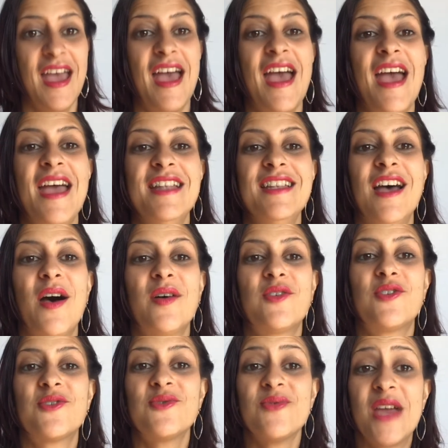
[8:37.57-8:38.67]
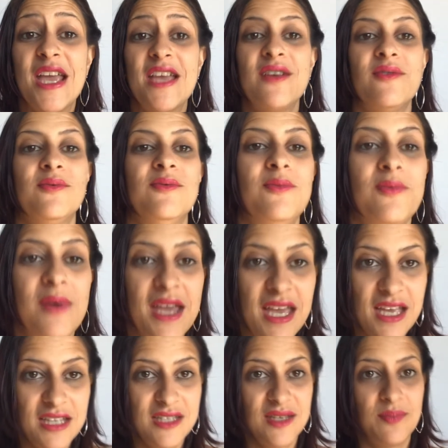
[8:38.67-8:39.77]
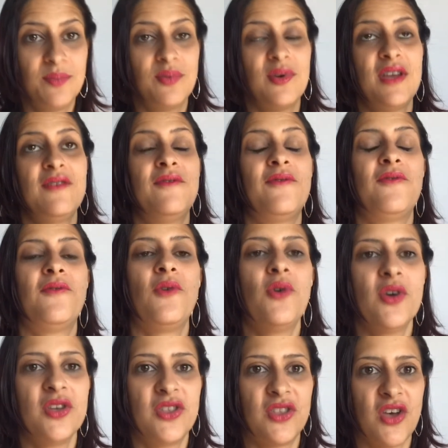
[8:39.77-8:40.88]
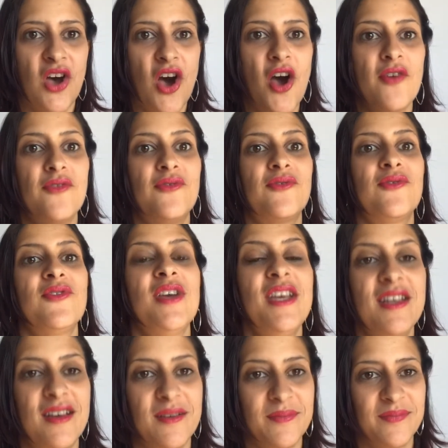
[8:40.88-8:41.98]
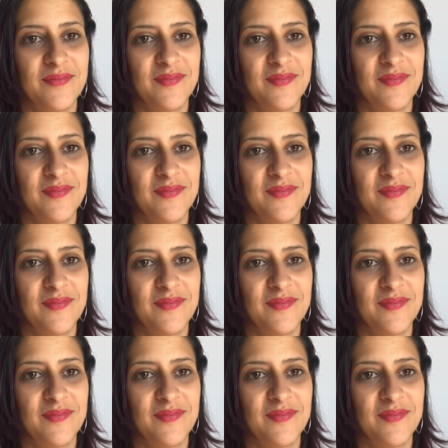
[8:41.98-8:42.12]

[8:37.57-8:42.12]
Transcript: And a great way to bring forth our freedom